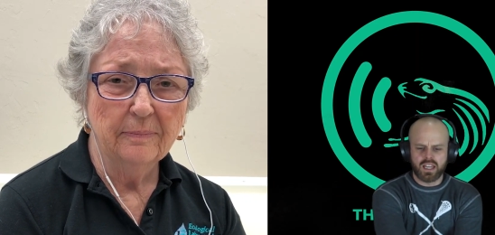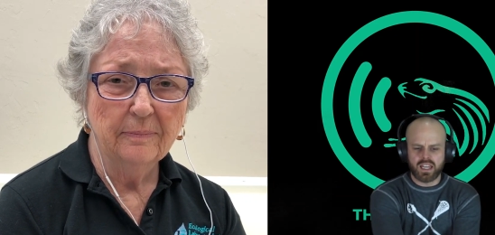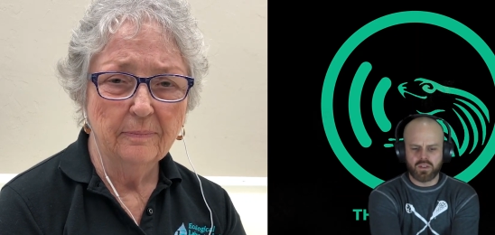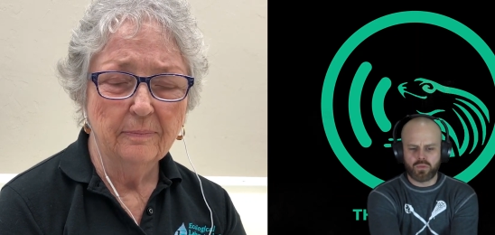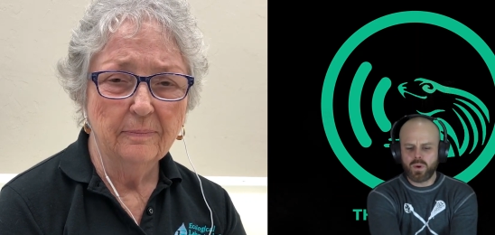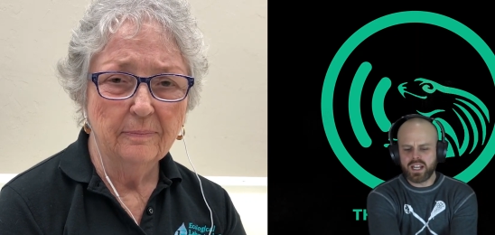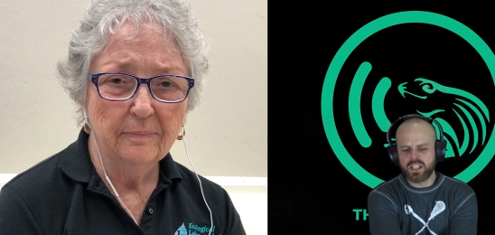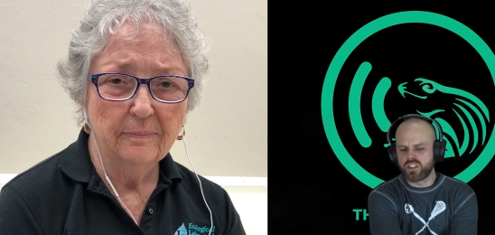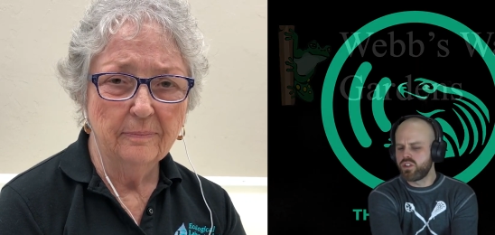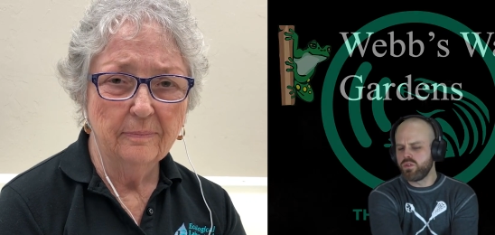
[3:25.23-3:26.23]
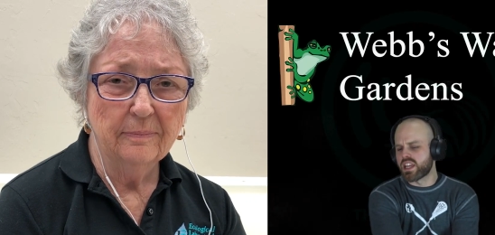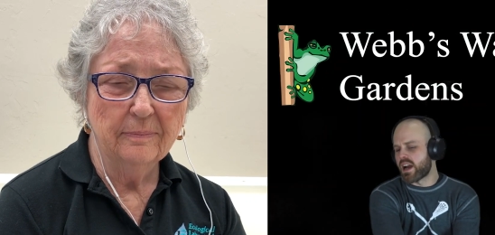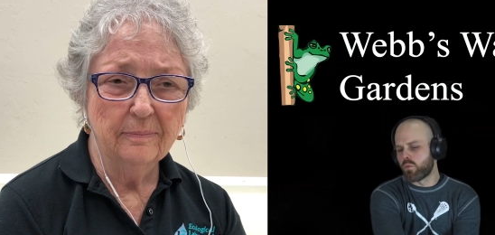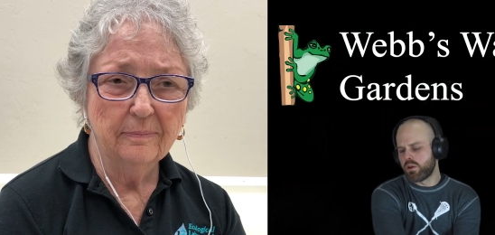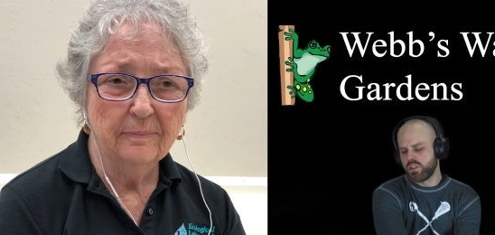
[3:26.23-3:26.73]
Speaker 1: If we didn't do
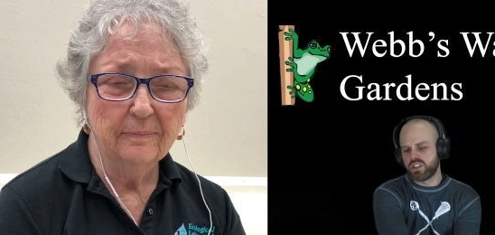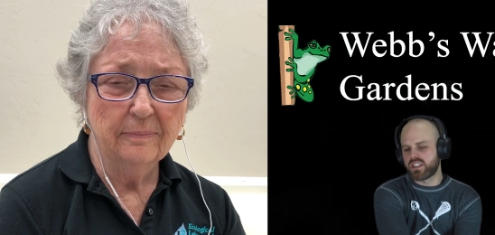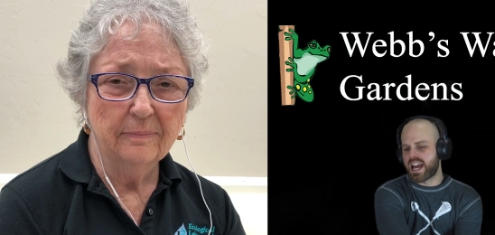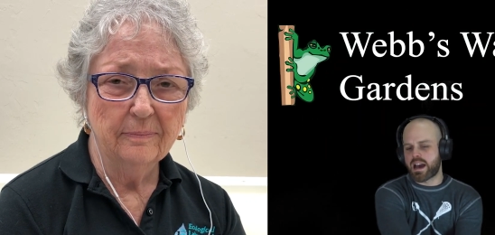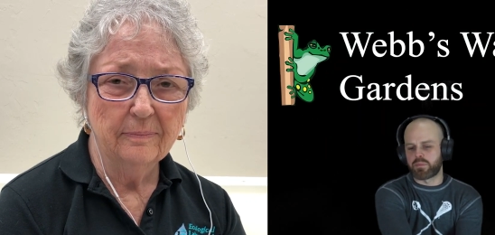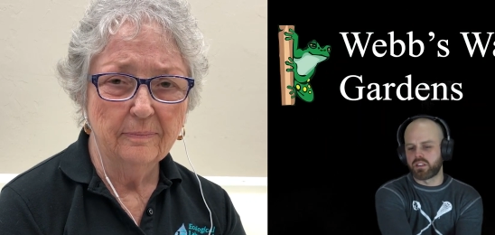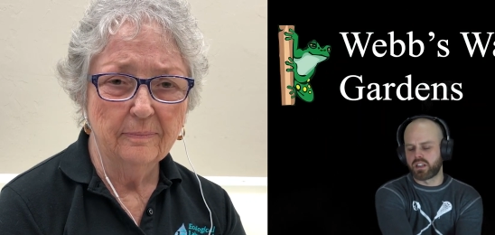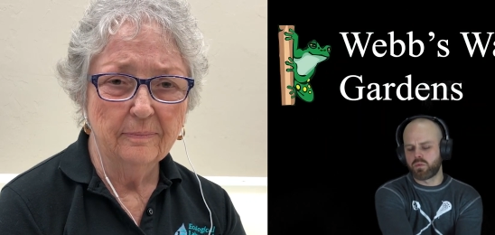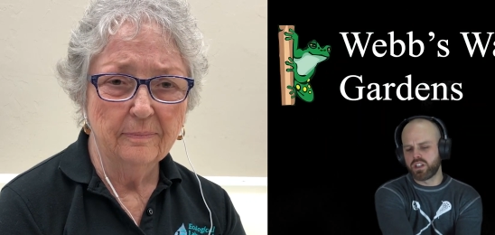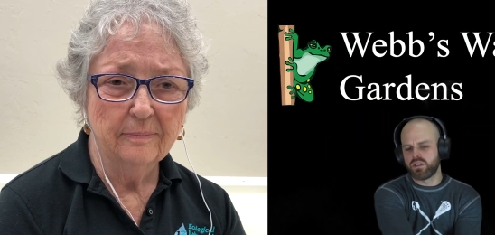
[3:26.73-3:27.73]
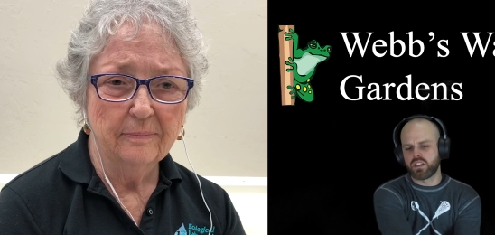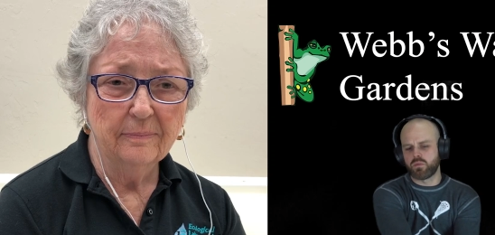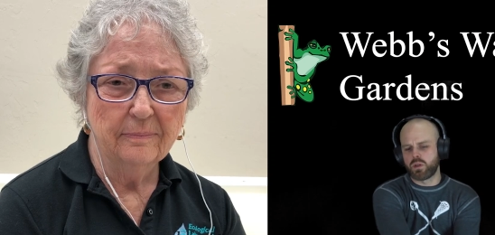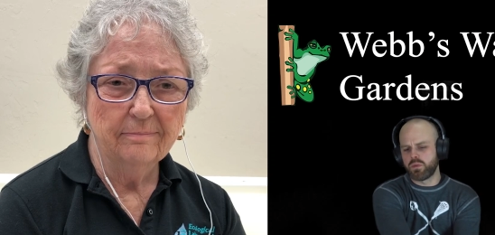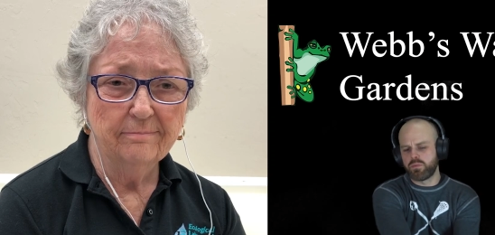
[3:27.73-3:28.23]
that, what would just happen? Like, what do you
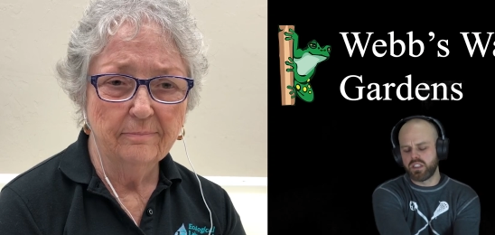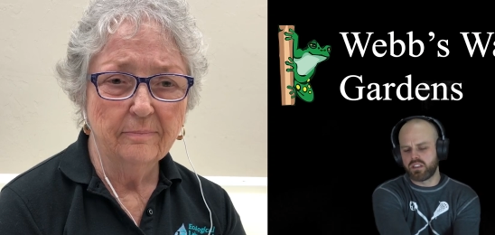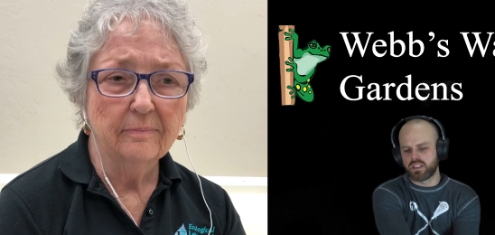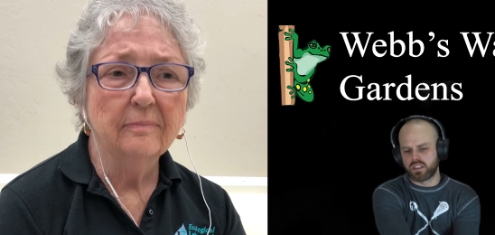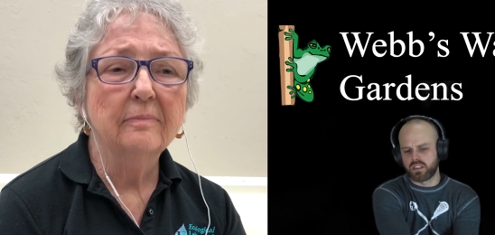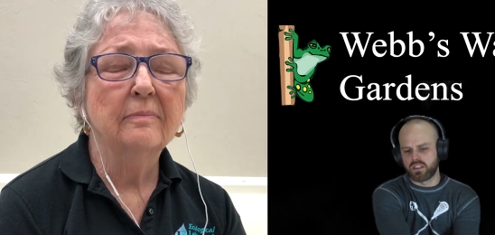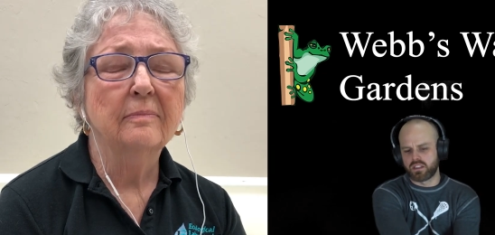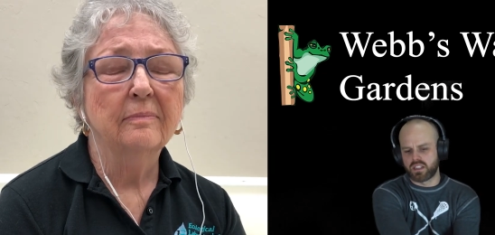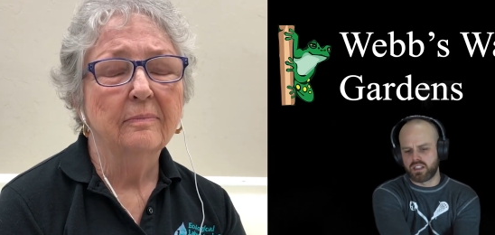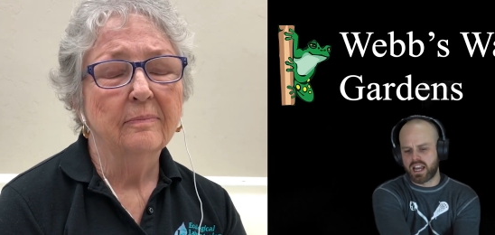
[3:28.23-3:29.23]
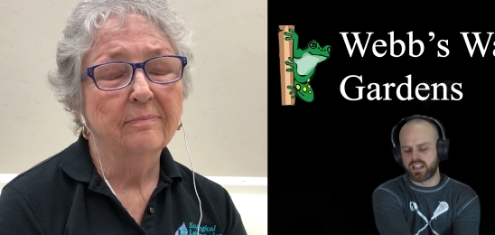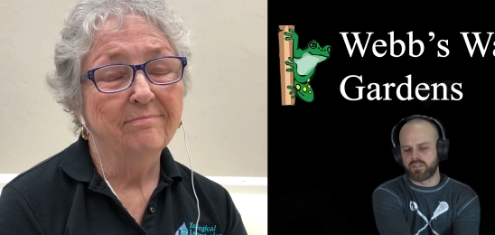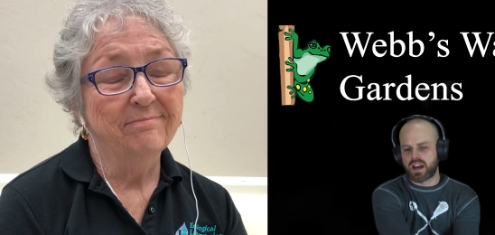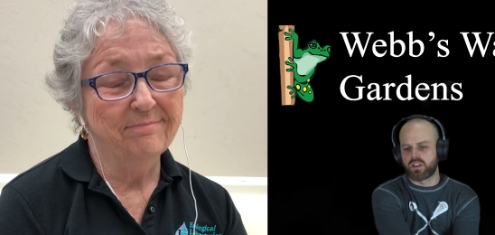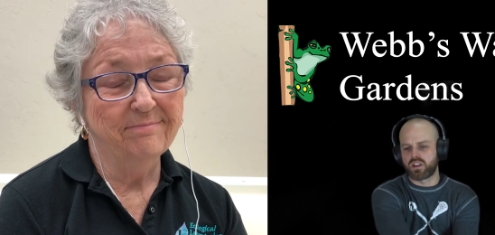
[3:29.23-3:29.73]
think, what would be the, the
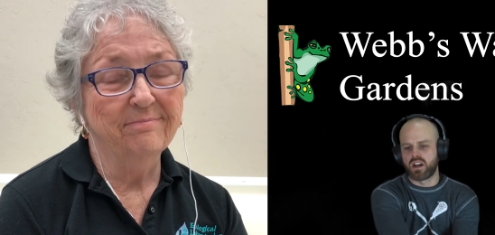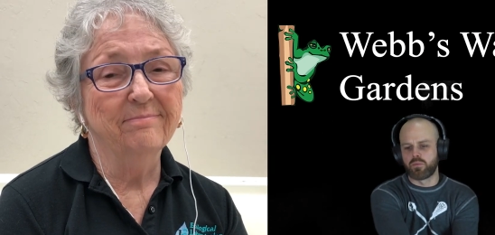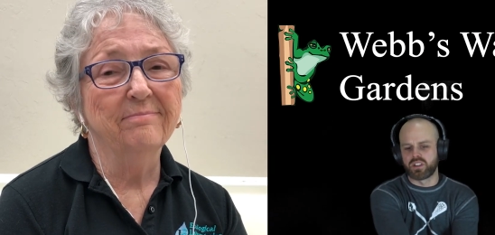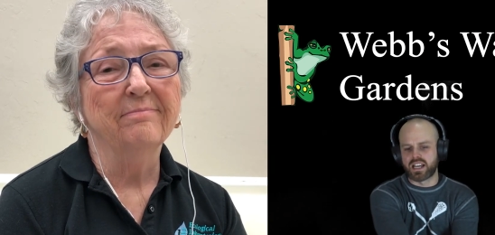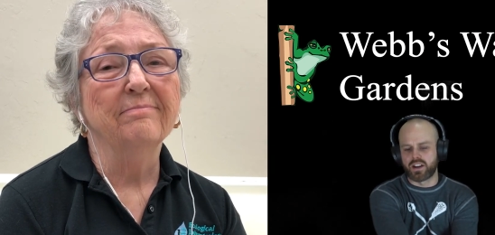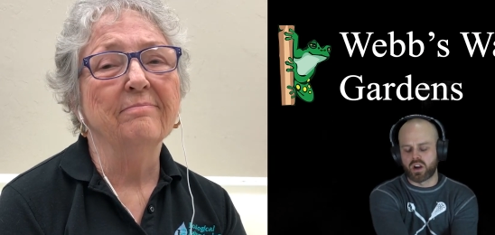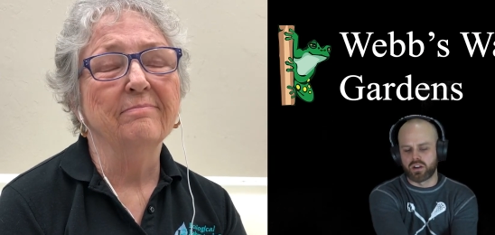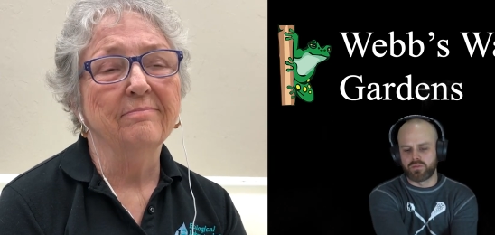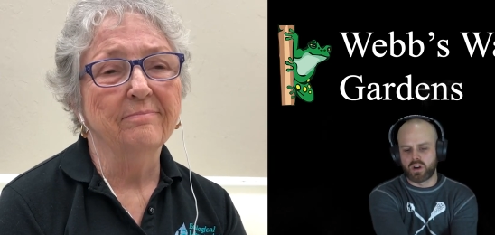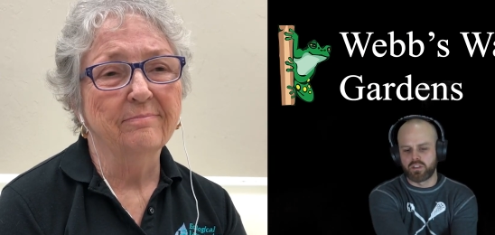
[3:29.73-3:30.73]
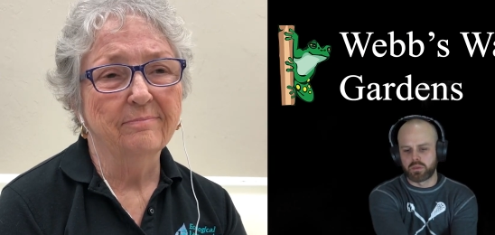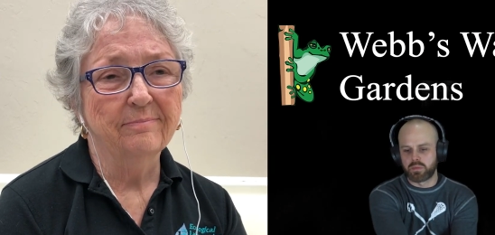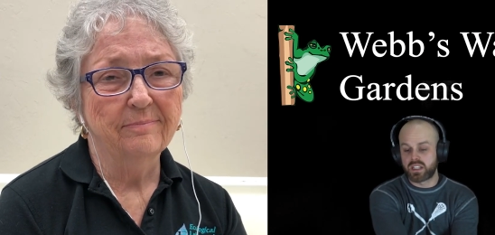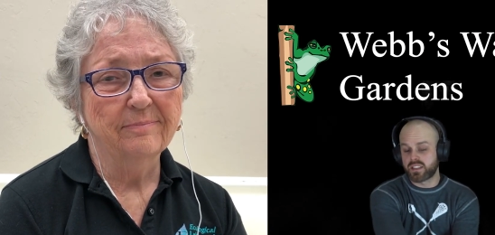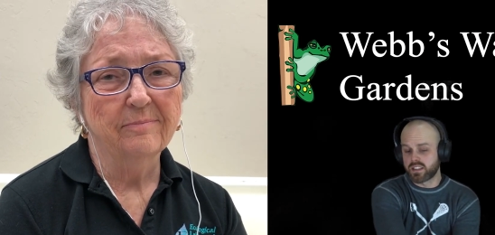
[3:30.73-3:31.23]
negative outcome without our involvement?
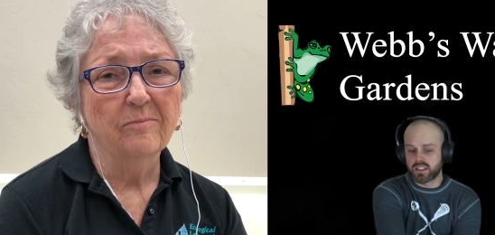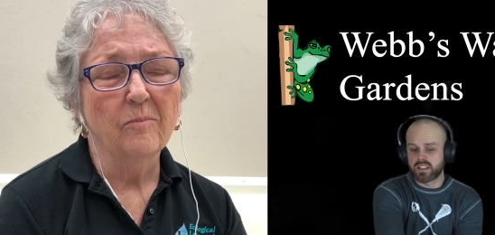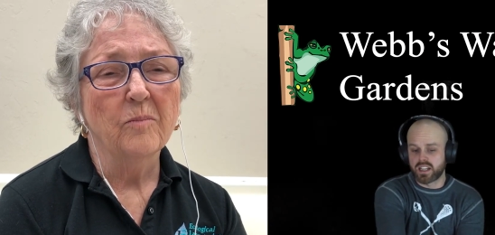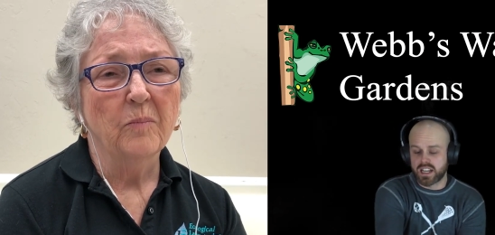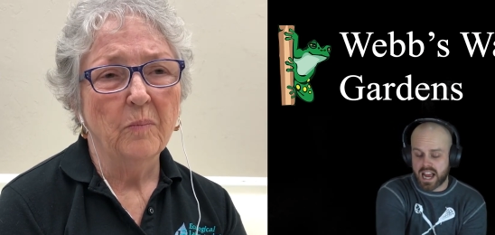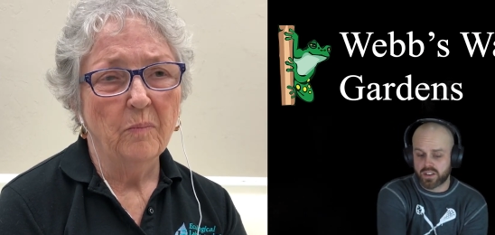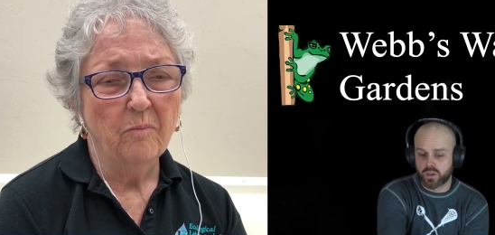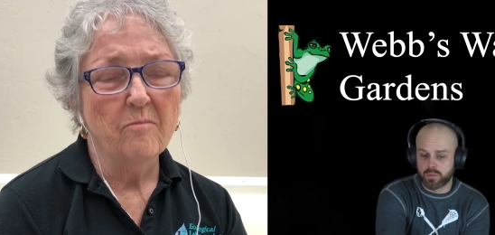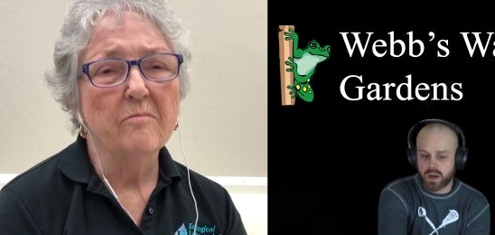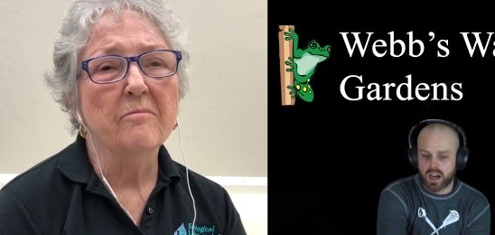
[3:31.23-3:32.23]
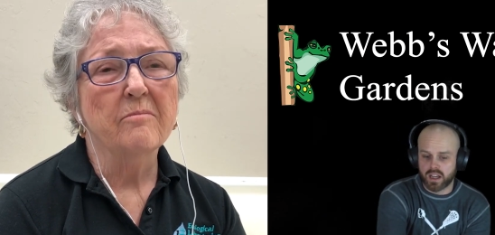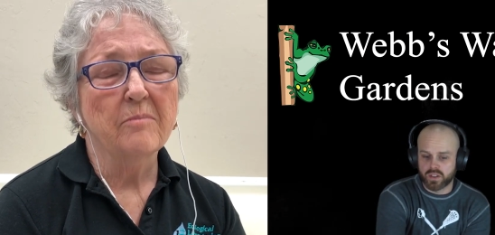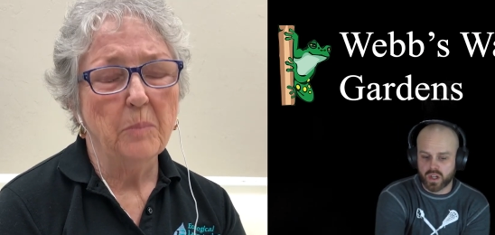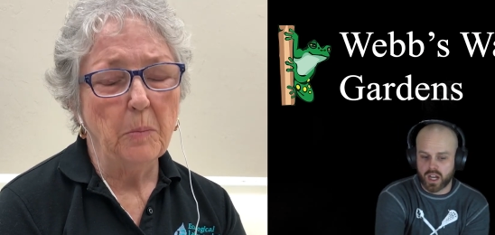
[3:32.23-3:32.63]
Because this isn't a natural pond,